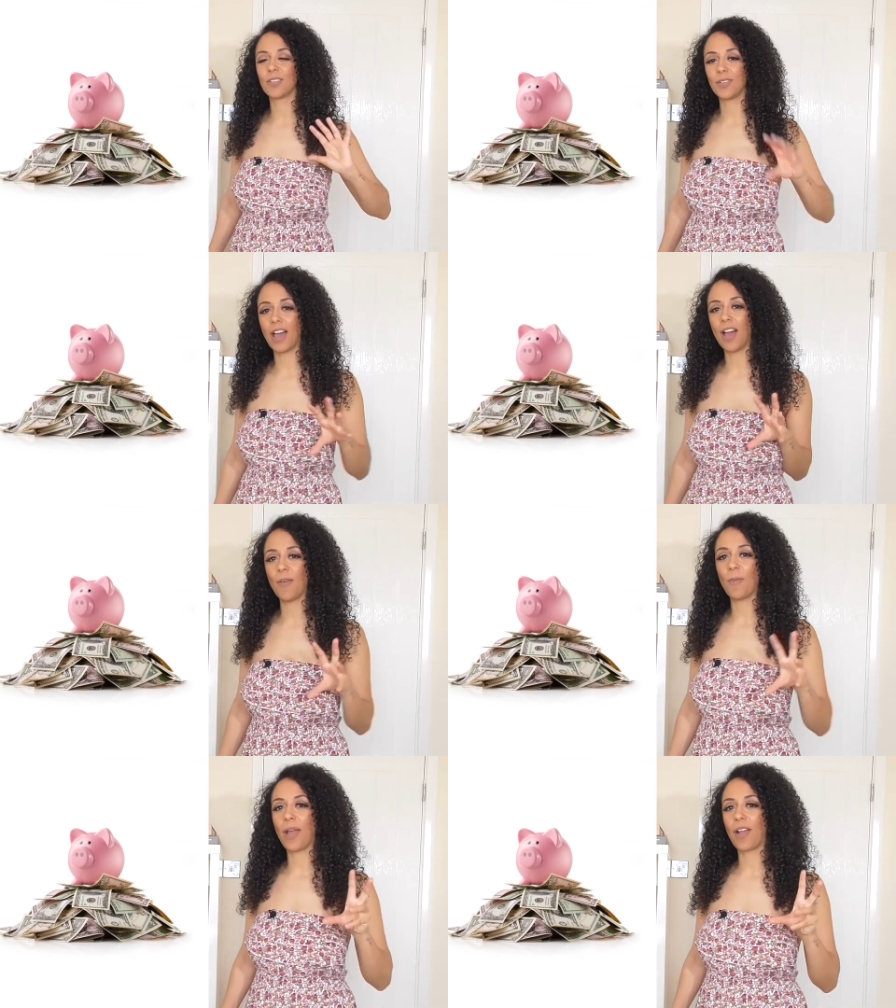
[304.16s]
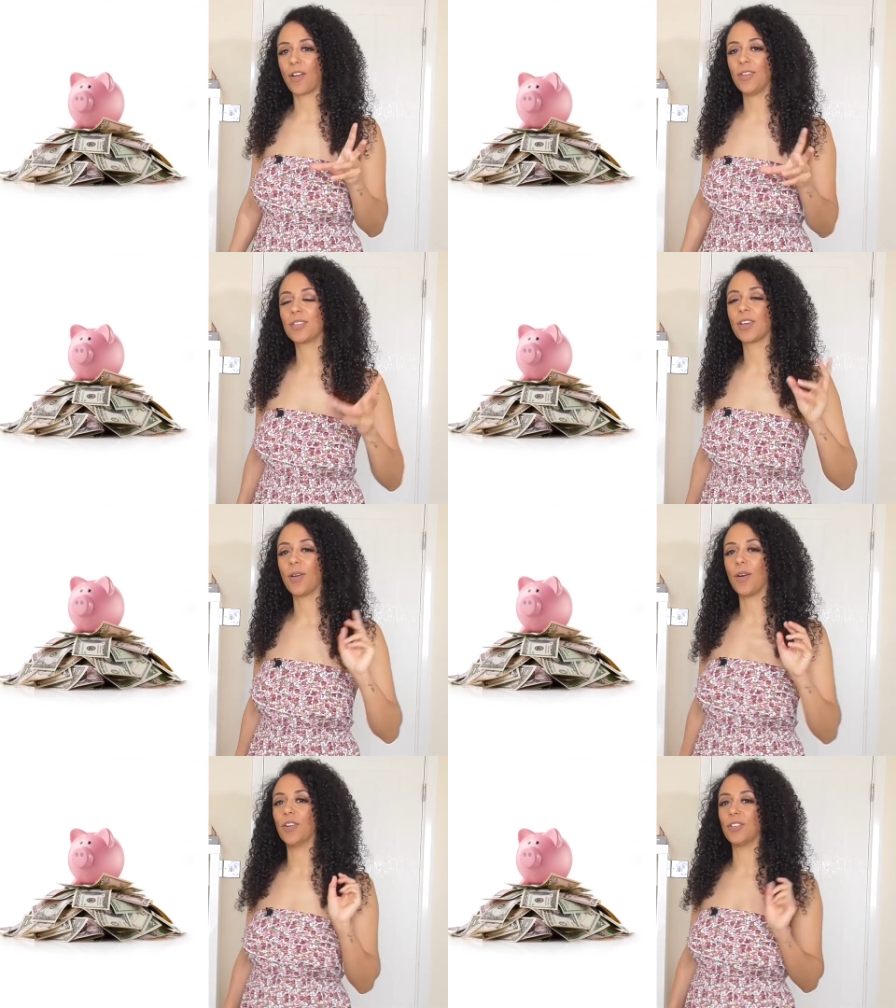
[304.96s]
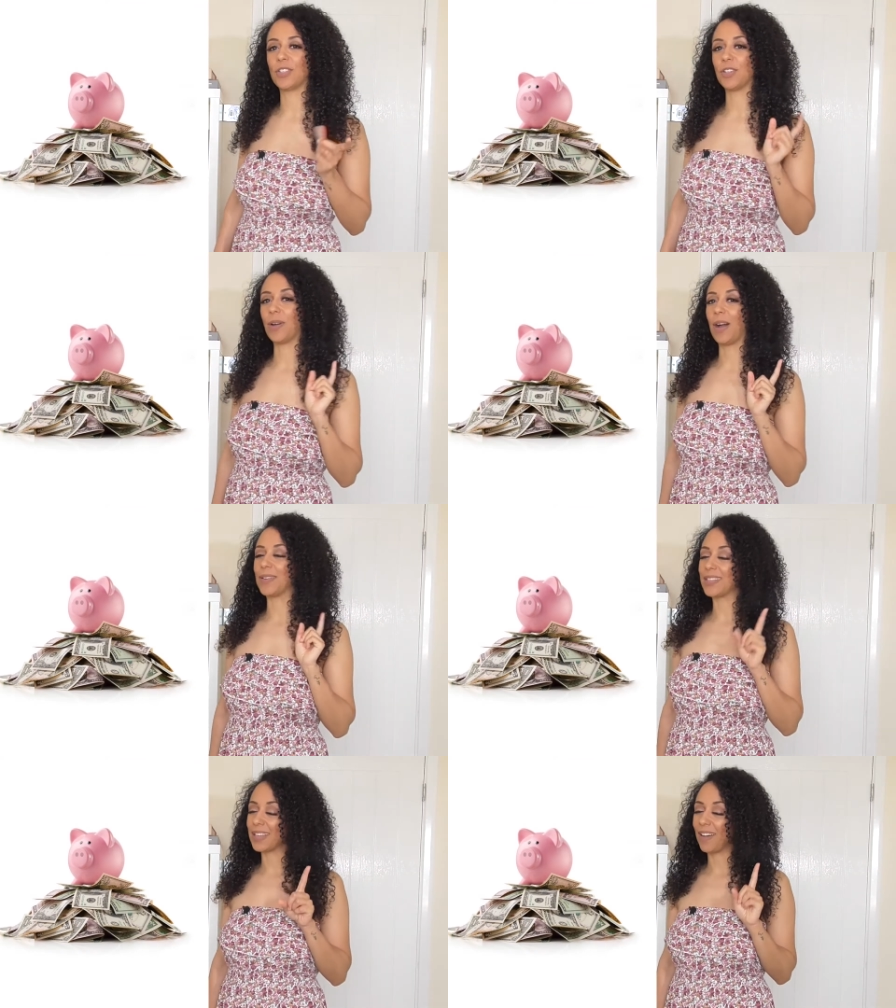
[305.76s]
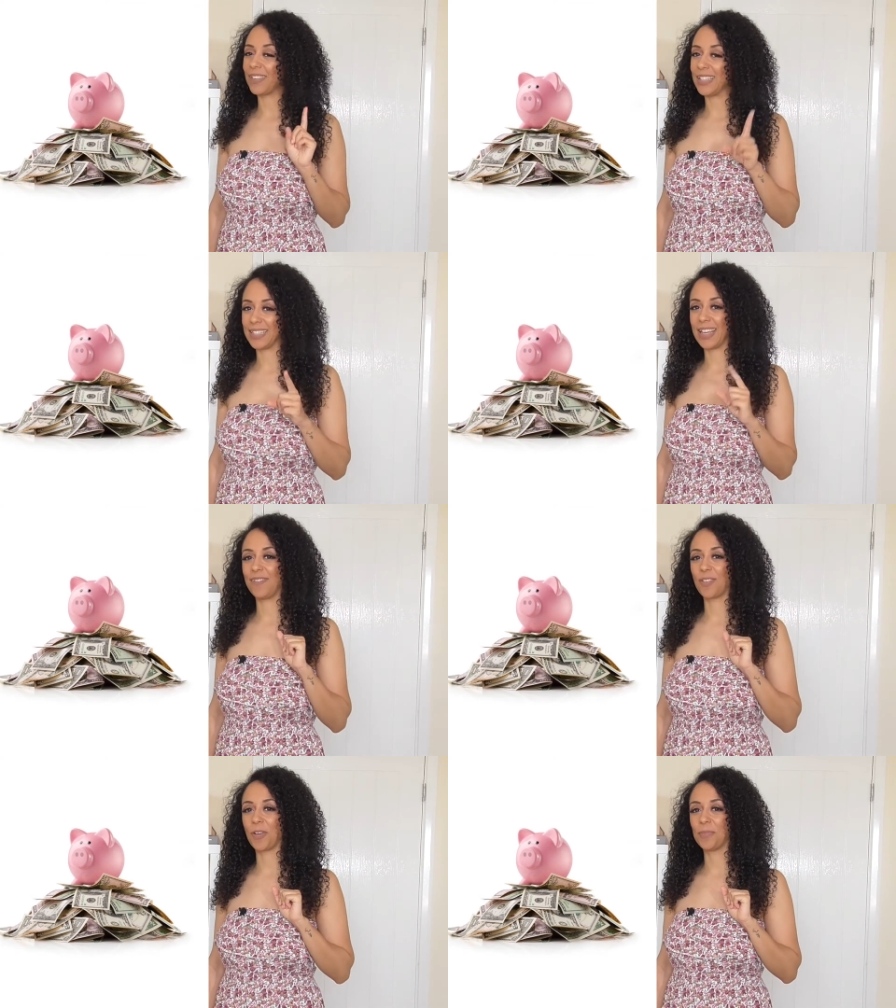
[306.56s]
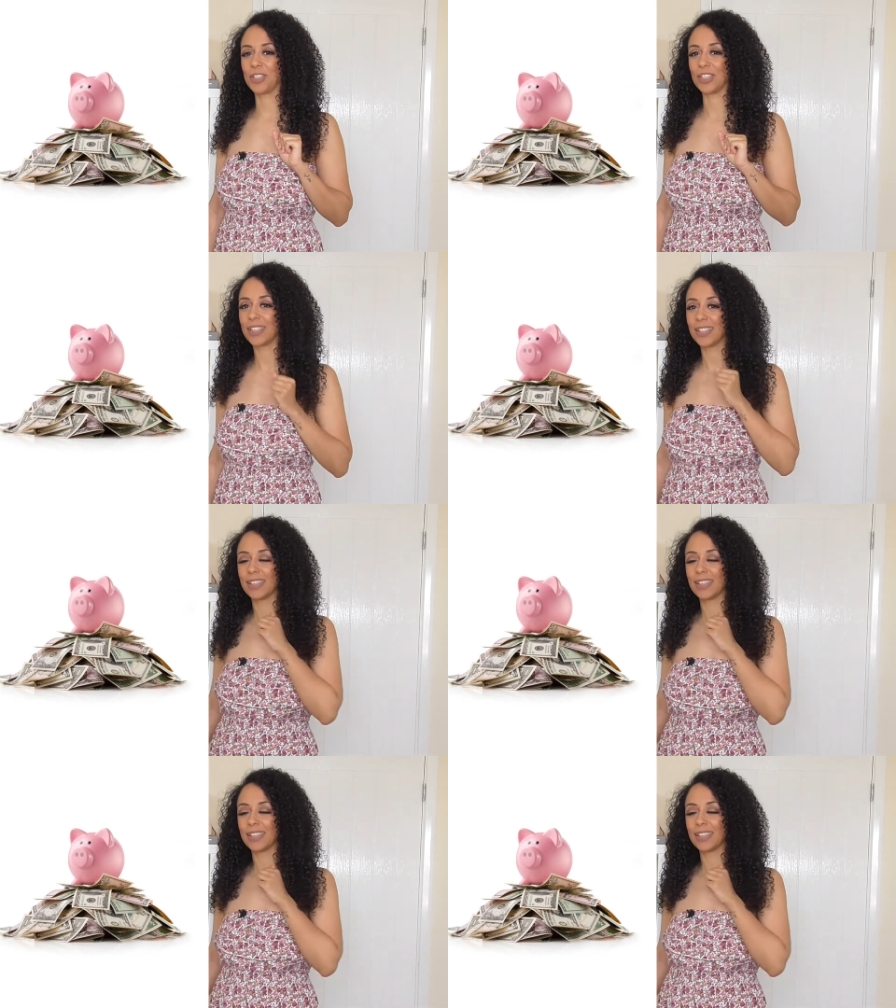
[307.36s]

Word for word: So now we are going to go on to our Savit Saver option.